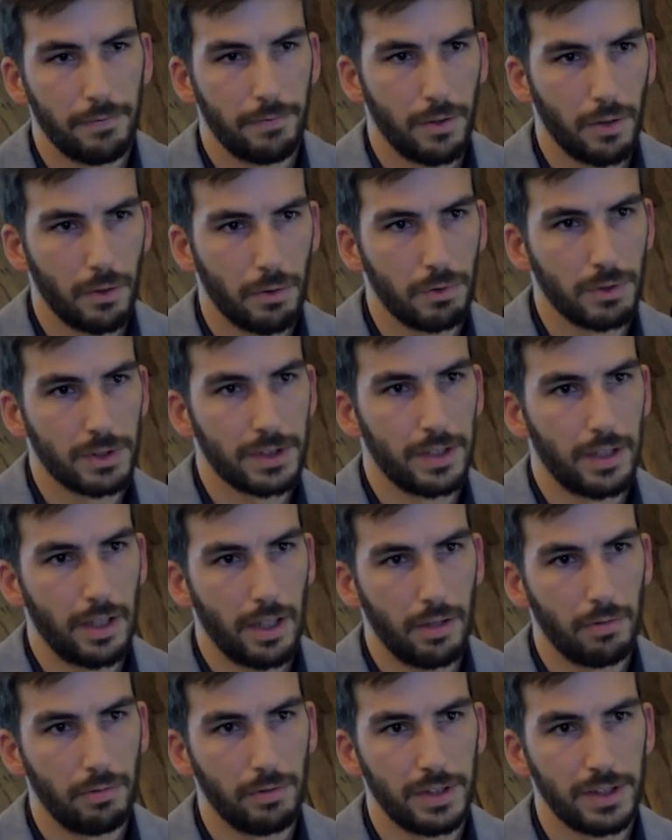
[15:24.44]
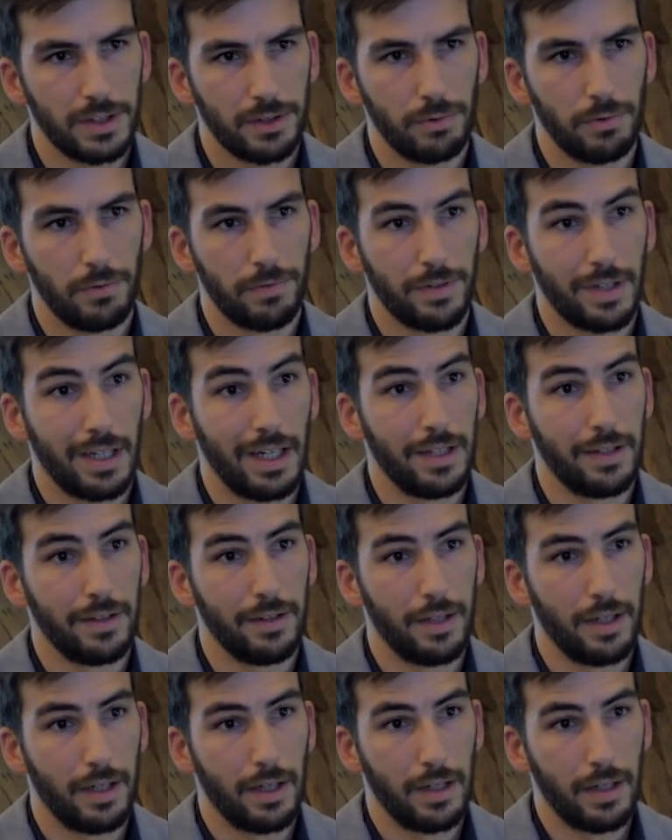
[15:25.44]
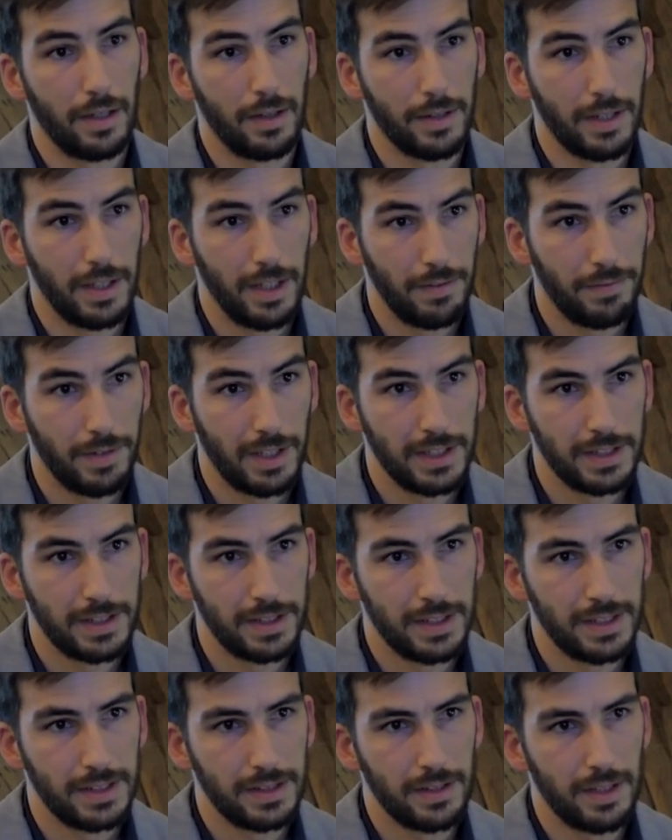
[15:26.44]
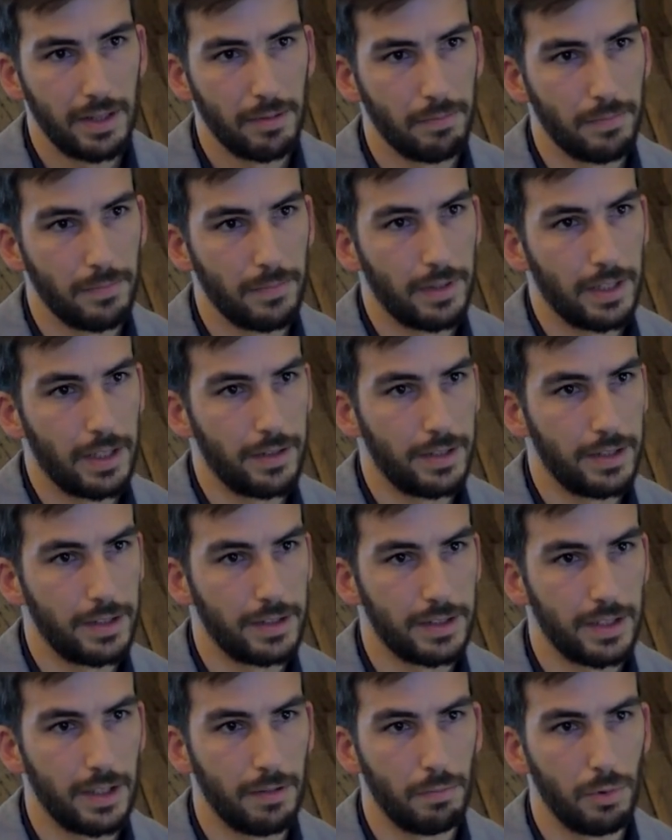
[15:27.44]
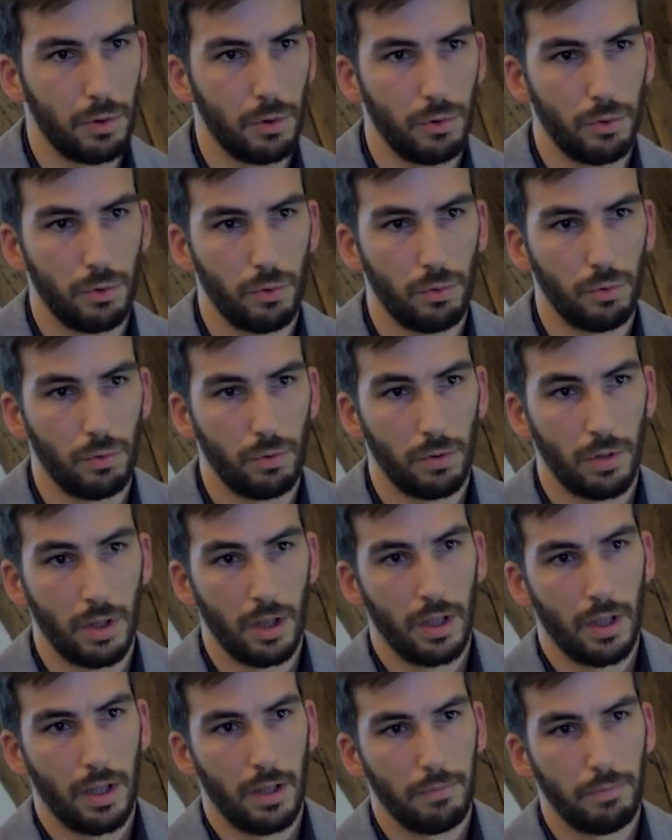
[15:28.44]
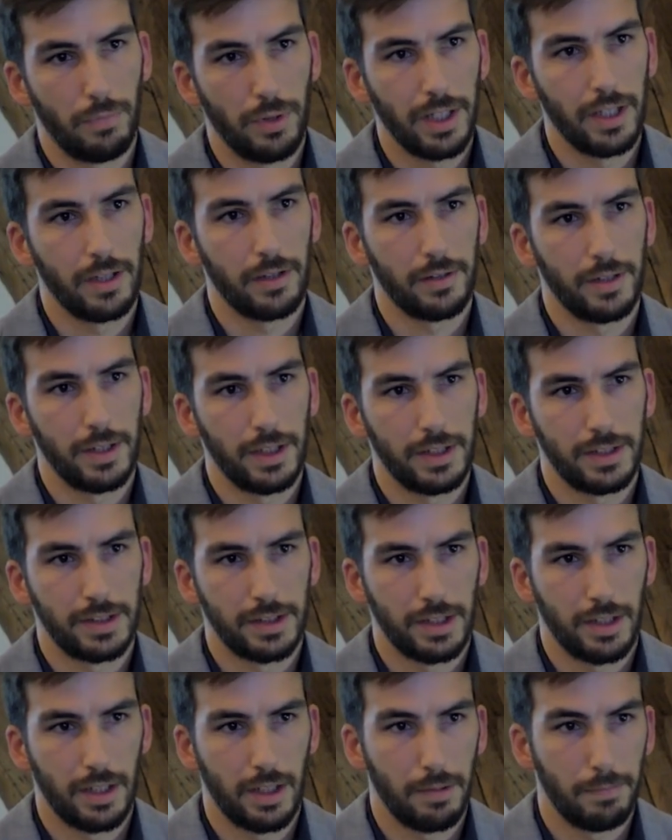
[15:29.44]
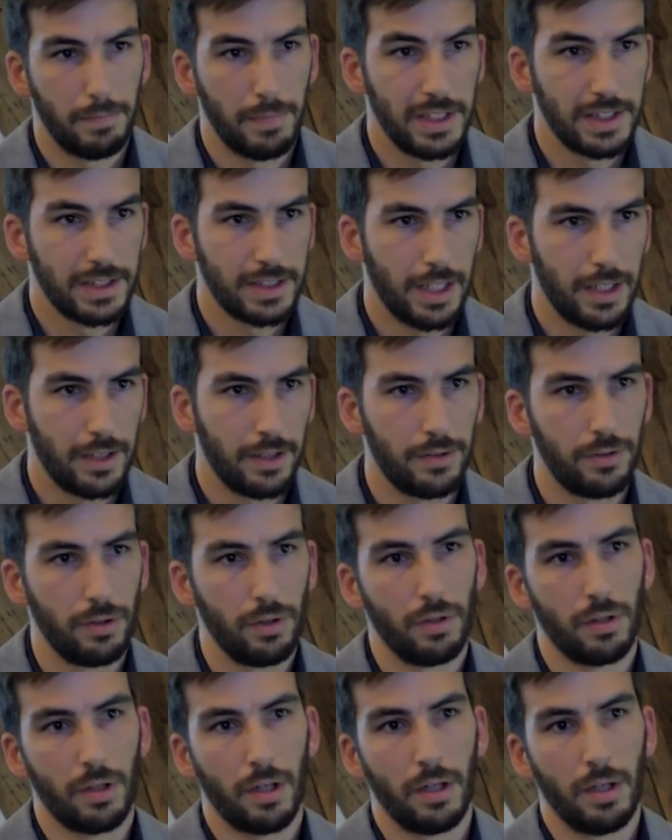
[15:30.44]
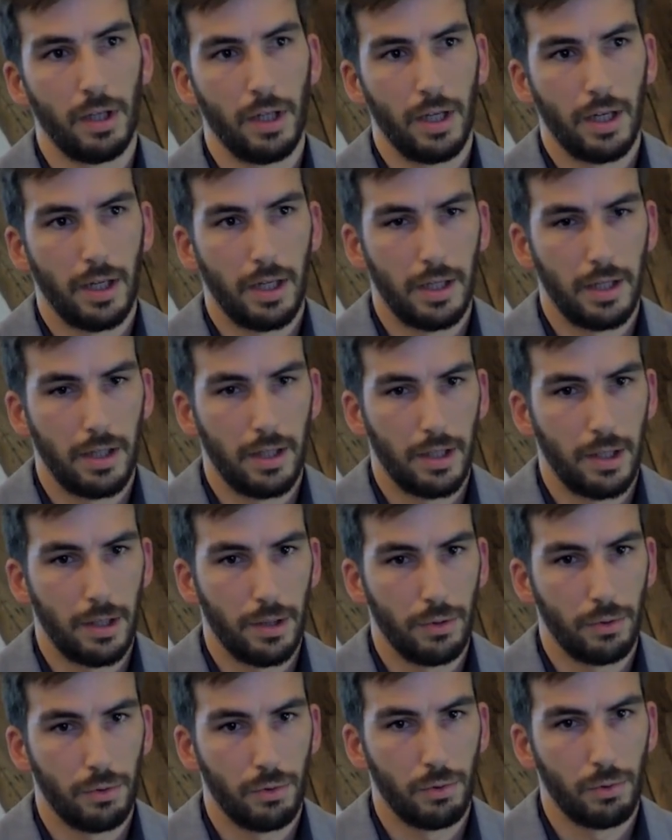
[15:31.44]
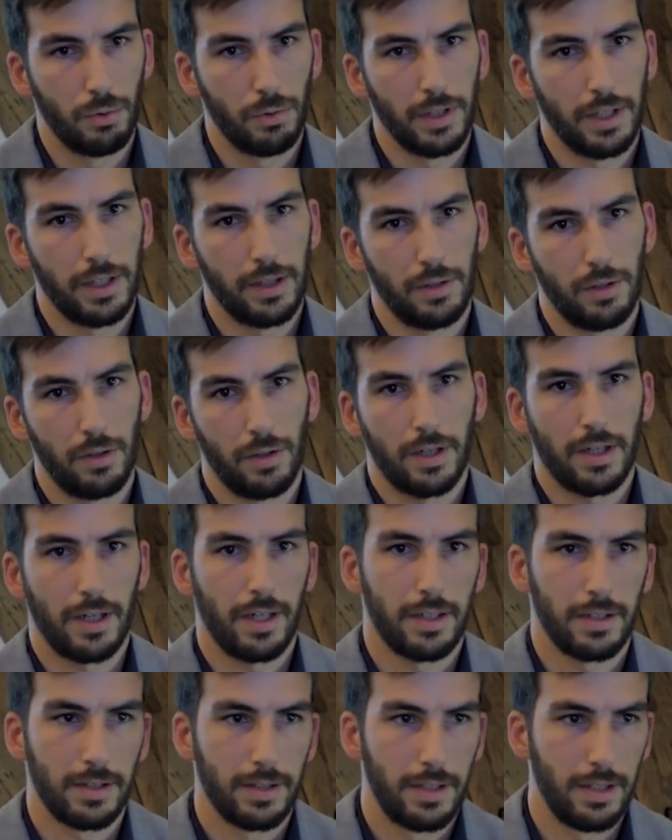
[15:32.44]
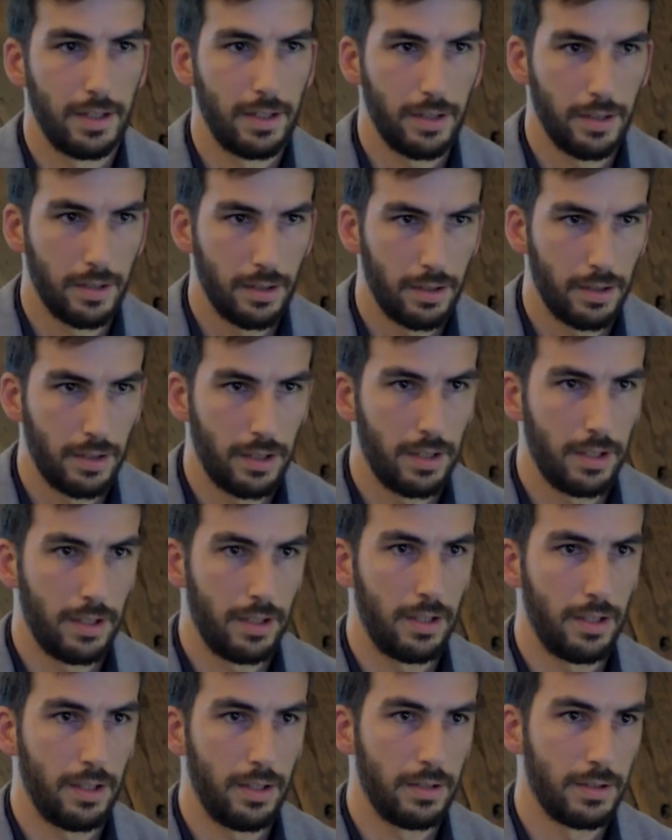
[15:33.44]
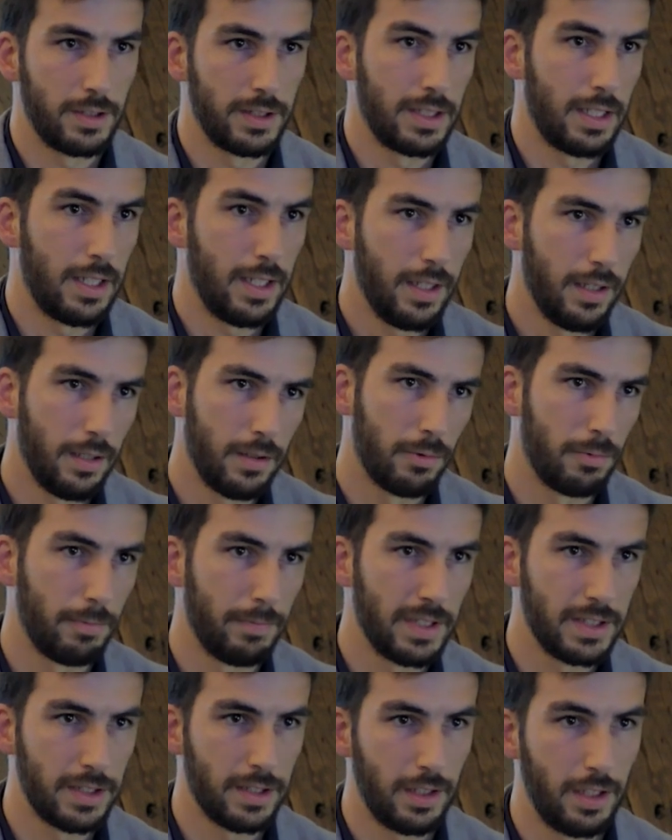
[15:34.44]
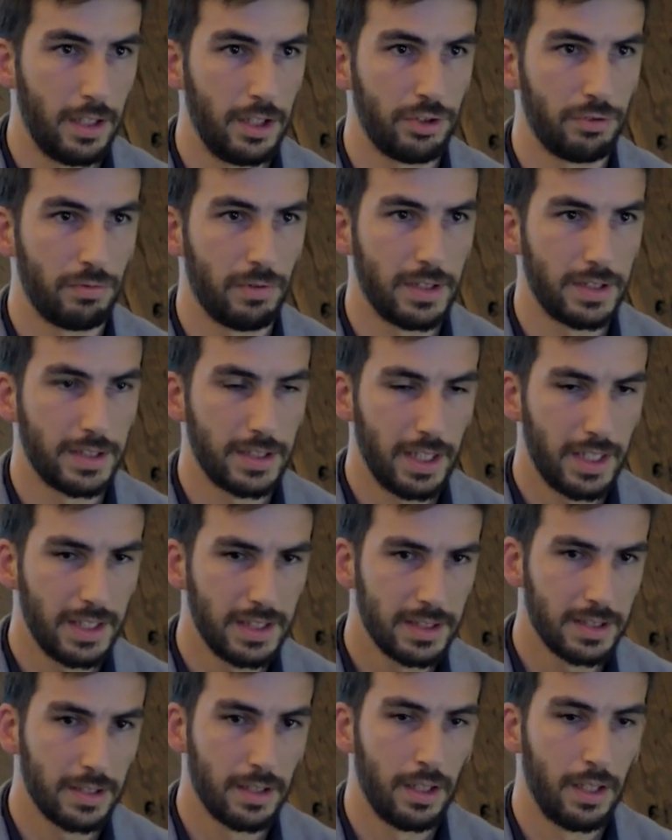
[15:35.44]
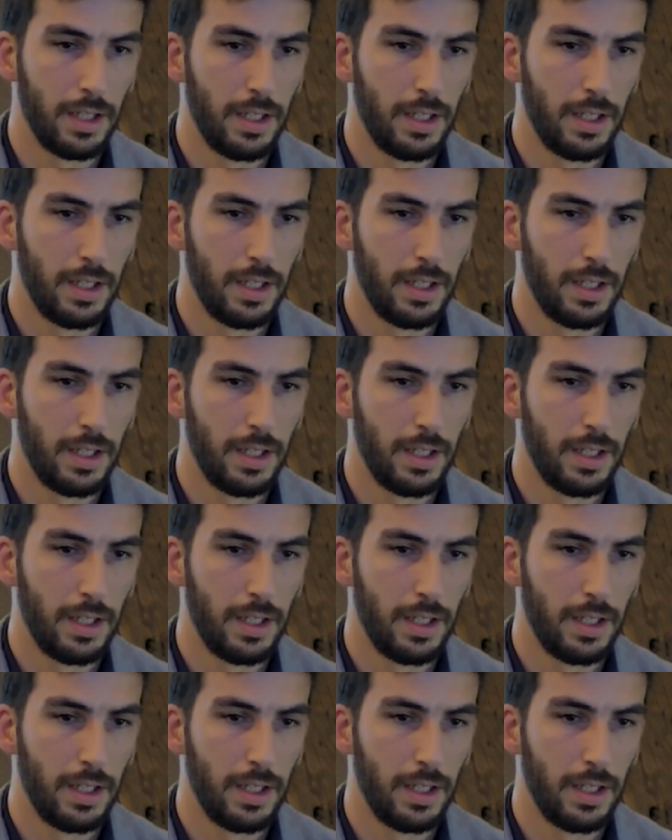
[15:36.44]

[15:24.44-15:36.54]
focus now is to find a delivery system that is able to bring this base editor to the correct cell, basically each one cells.